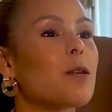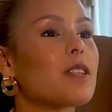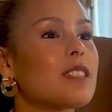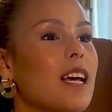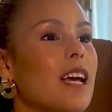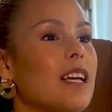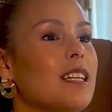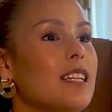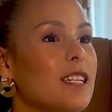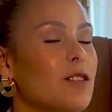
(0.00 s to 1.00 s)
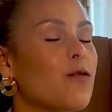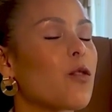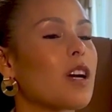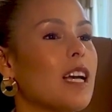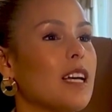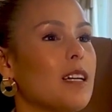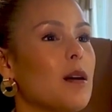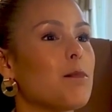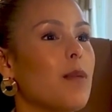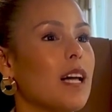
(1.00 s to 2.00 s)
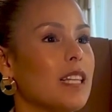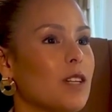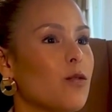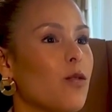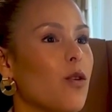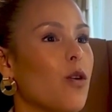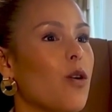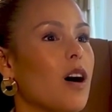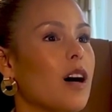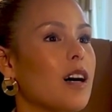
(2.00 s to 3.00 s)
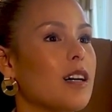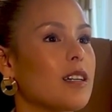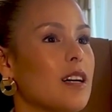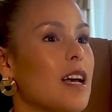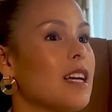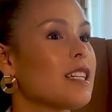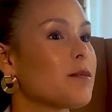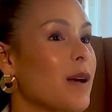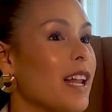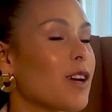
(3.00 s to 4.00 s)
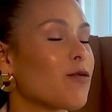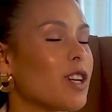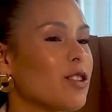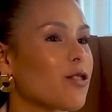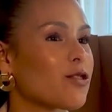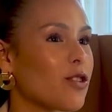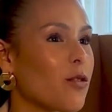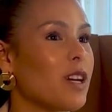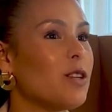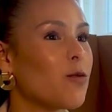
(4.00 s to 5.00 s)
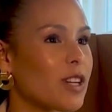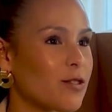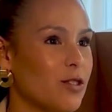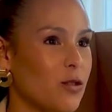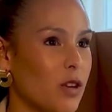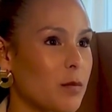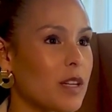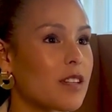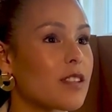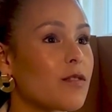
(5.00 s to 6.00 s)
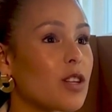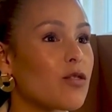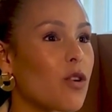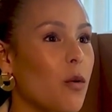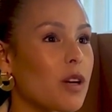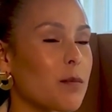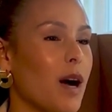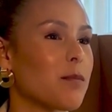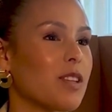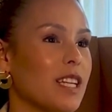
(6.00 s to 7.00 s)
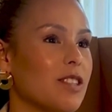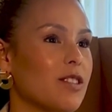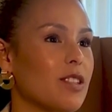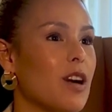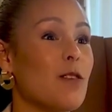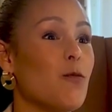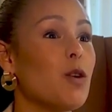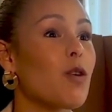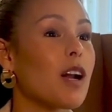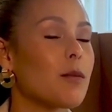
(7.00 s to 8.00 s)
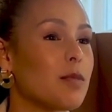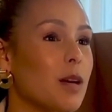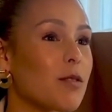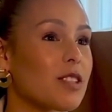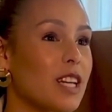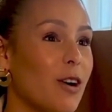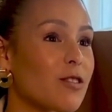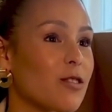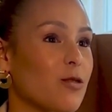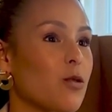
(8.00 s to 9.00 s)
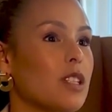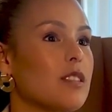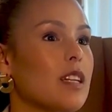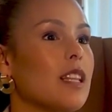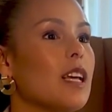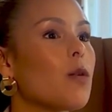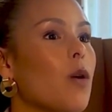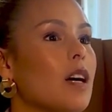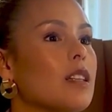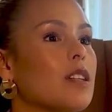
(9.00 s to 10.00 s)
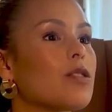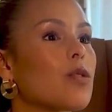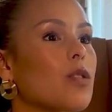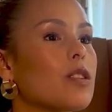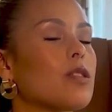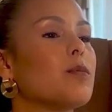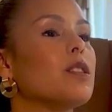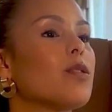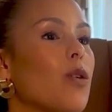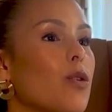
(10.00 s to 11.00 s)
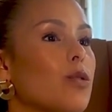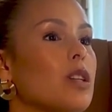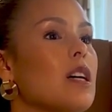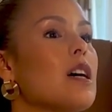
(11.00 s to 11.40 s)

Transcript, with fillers: was a need for a bilingual uh, Hispanic radio show in West New York because of the growing population. If we want to be able to tell their stories, and they want their stories to be told